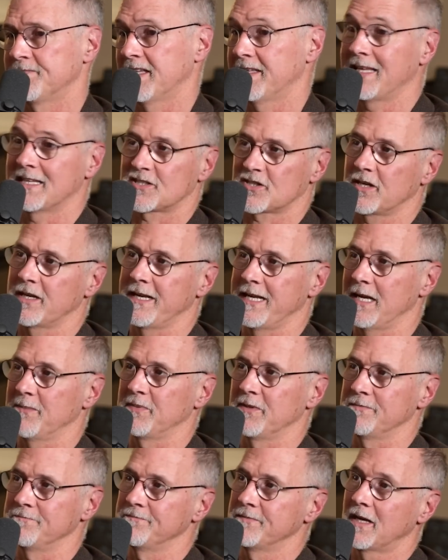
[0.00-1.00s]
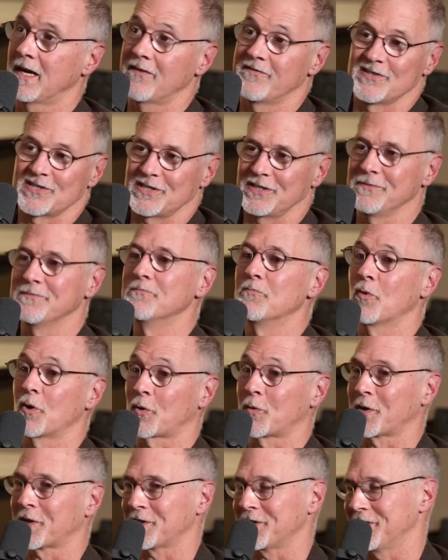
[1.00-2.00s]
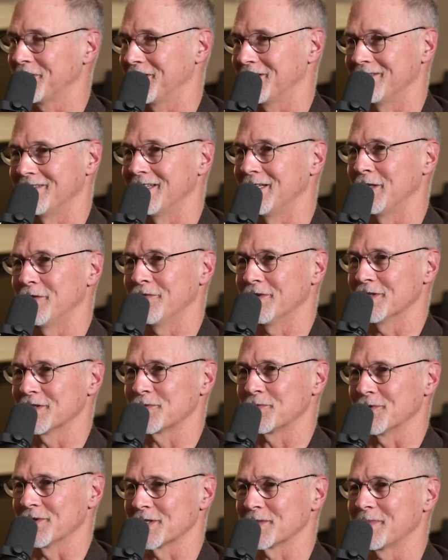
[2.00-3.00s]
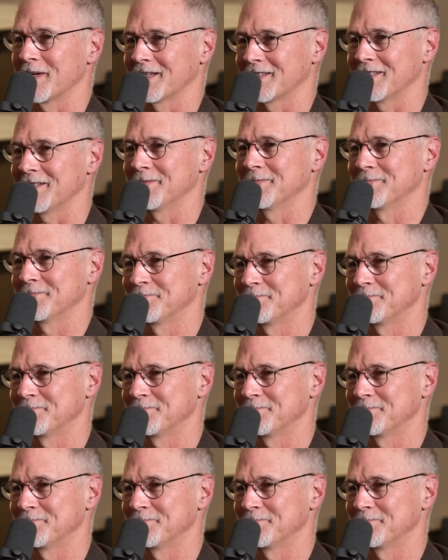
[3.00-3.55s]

And that's going to happen, obviously, more quickly than any of us were expecting.